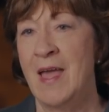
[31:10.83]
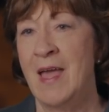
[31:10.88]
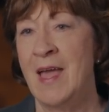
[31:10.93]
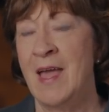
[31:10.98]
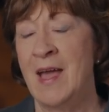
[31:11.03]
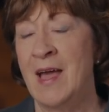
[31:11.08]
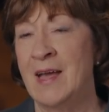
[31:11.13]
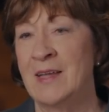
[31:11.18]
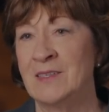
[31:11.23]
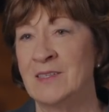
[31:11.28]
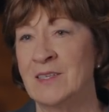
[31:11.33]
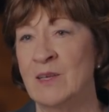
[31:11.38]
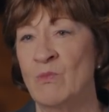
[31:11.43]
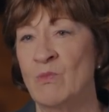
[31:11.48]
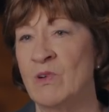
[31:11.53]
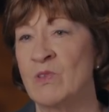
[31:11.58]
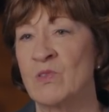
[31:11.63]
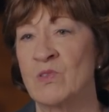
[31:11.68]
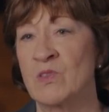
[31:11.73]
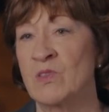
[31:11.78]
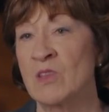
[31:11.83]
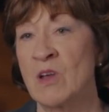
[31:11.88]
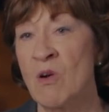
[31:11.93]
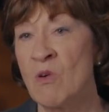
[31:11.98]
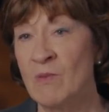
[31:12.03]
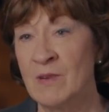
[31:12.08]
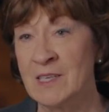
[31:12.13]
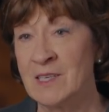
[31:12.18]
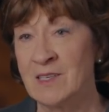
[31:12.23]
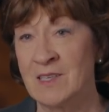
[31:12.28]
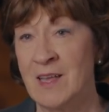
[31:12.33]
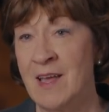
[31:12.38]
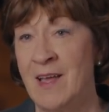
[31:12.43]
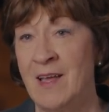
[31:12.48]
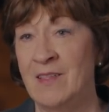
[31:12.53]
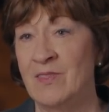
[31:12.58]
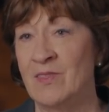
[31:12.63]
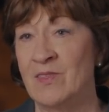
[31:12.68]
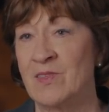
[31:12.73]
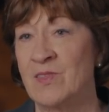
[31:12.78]
And it was so
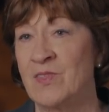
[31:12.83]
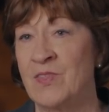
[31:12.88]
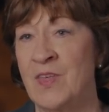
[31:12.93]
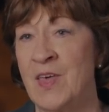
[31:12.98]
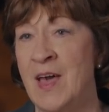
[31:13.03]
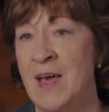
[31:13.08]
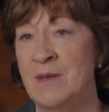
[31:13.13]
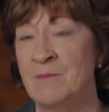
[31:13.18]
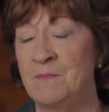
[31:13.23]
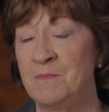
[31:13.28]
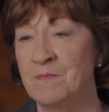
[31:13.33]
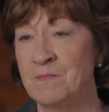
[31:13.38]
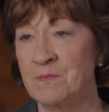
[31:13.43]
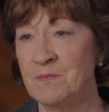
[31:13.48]
intense that